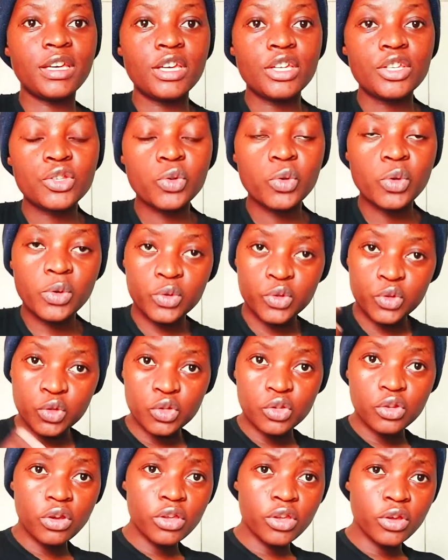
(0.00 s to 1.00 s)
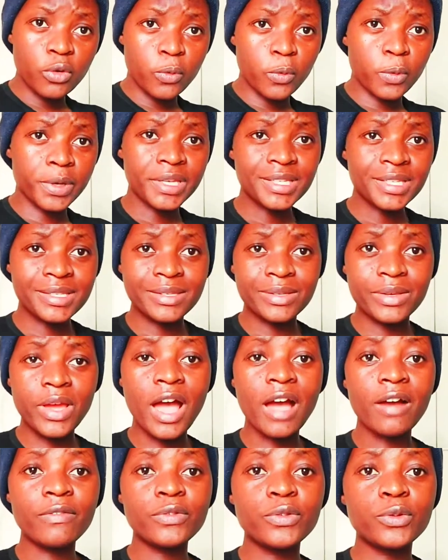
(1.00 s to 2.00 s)
To know your waist, you
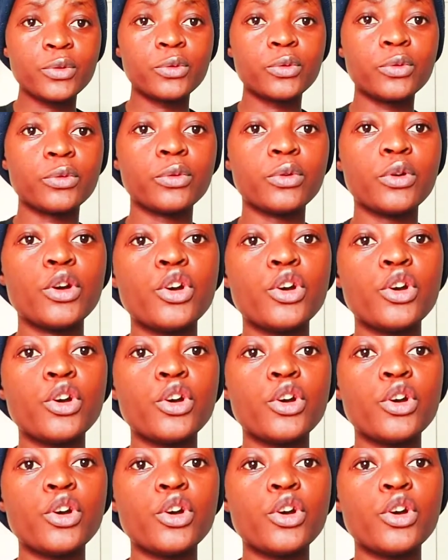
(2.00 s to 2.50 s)
have to